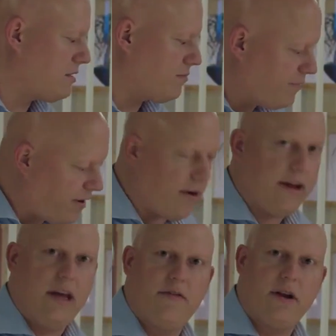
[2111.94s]
fairly
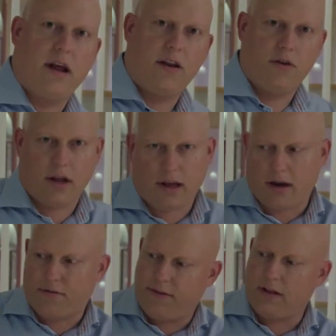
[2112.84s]
even and you can get
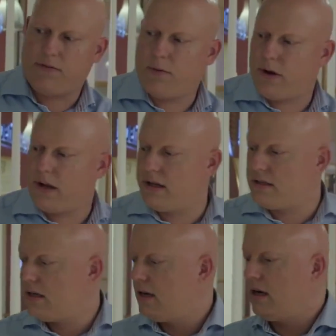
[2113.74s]
a feel for what it
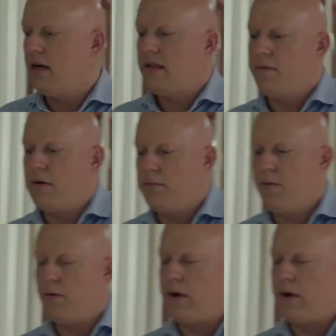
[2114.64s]
is. Then when we were